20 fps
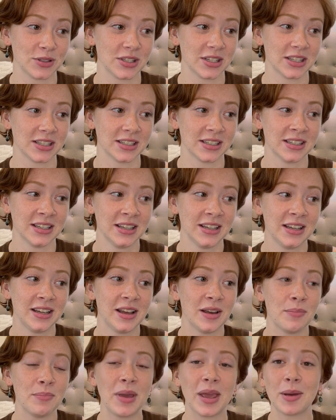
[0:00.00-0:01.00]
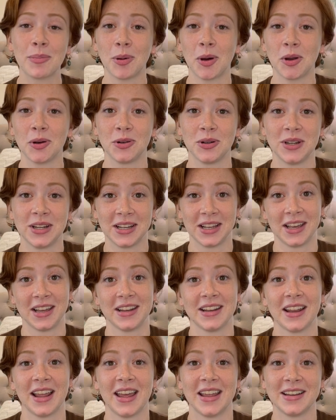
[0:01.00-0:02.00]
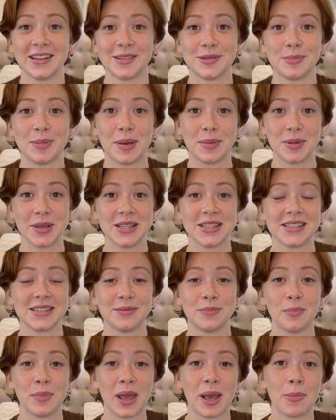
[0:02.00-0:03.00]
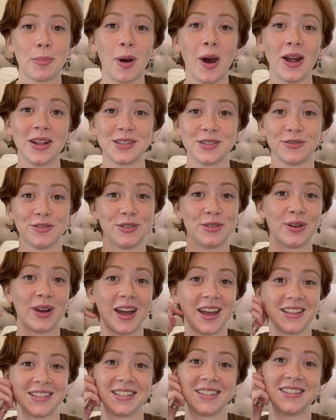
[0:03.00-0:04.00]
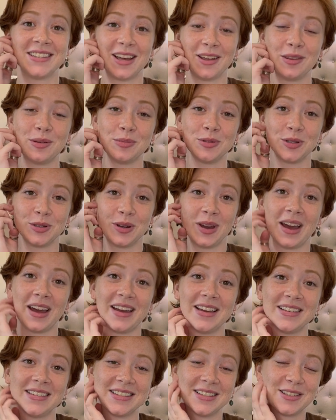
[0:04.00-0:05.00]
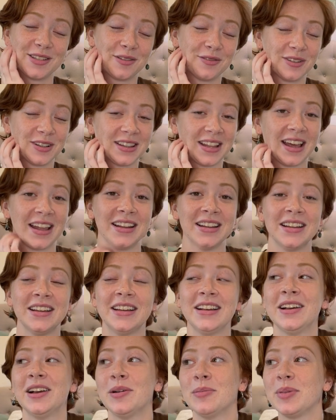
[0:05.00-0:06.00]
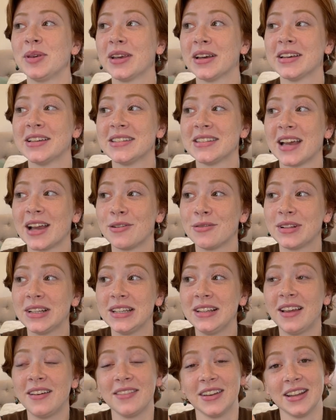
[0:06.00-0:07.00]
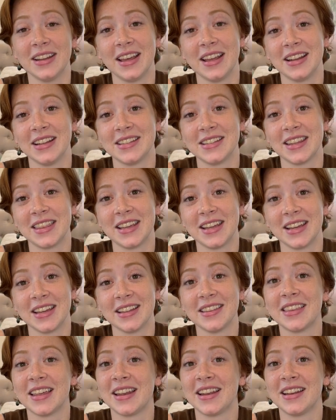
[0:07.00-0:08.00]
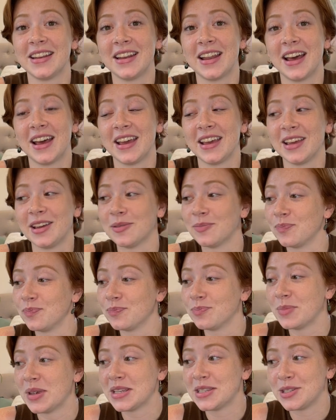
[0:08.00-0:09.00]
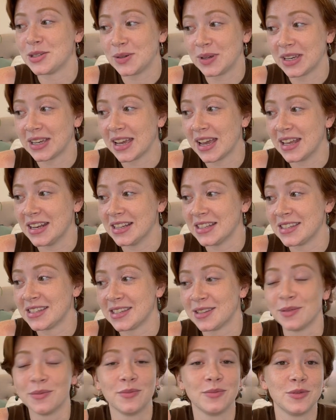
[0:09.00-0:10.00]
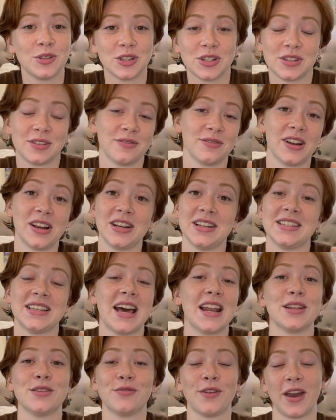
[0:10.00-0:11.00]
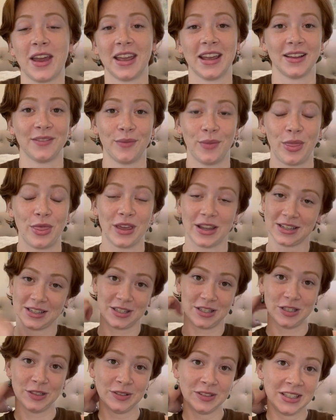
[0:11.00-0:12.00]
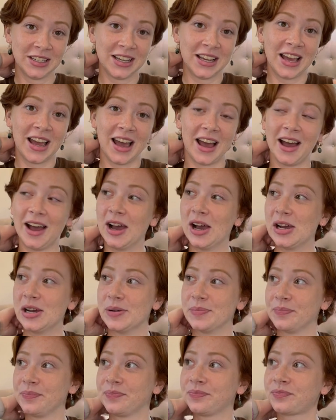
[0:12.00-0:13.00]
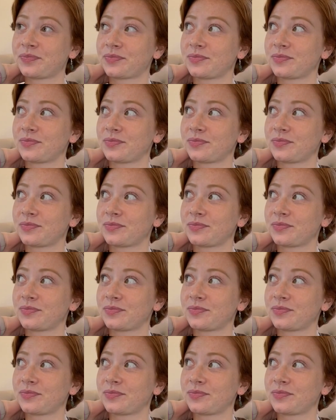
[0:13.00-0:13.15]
to make pottery again and maybe make pots for you guys and sell them to you guys and stuff like that. Because I really love it and it's a thing that I miss doing and it's just a very satisfying thing to do.